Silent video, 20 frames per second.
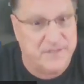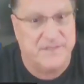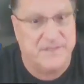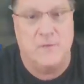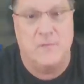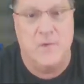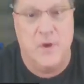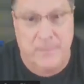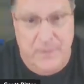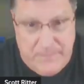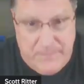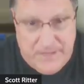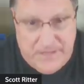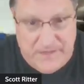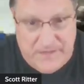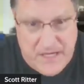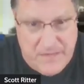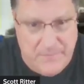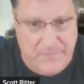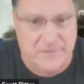because they won't be
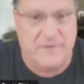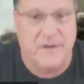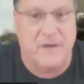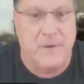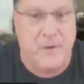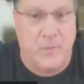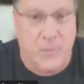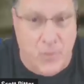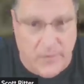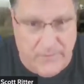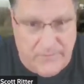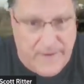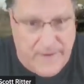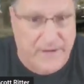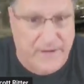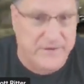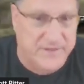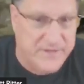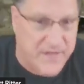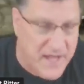peacekeepers. They'll be war
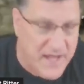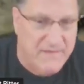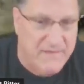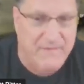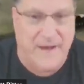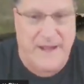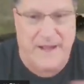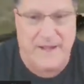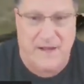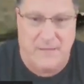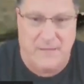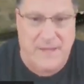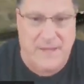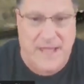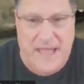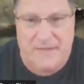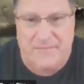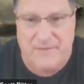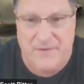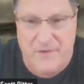fighters fighting on
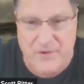behalf